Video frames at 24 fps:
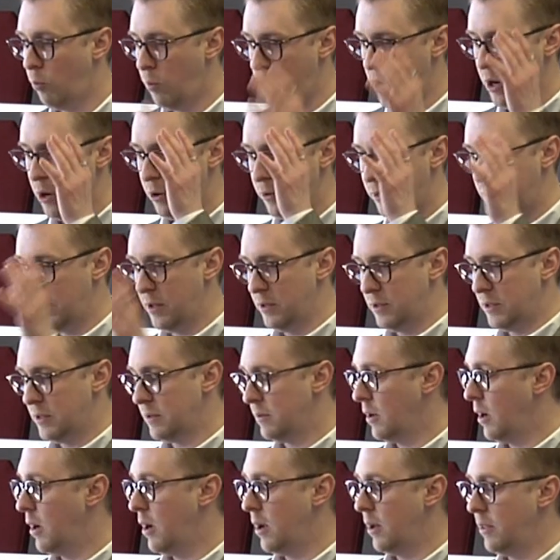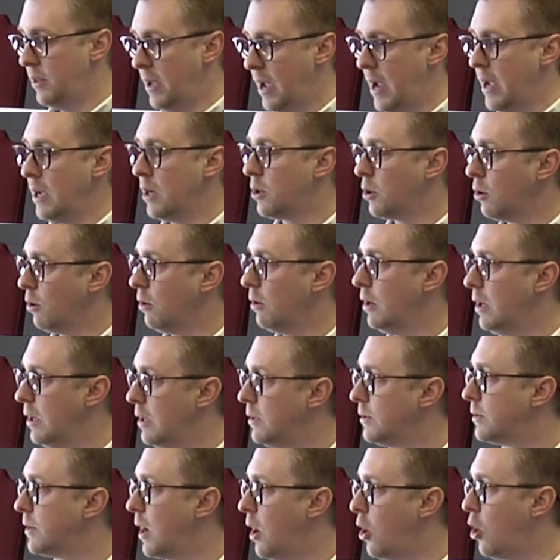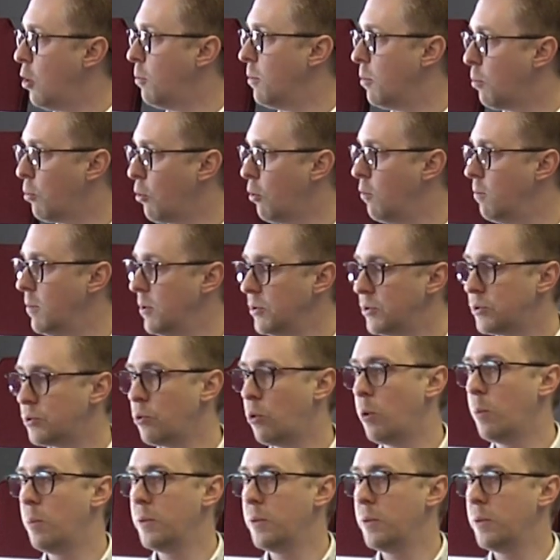where the anchor is that home improvement store,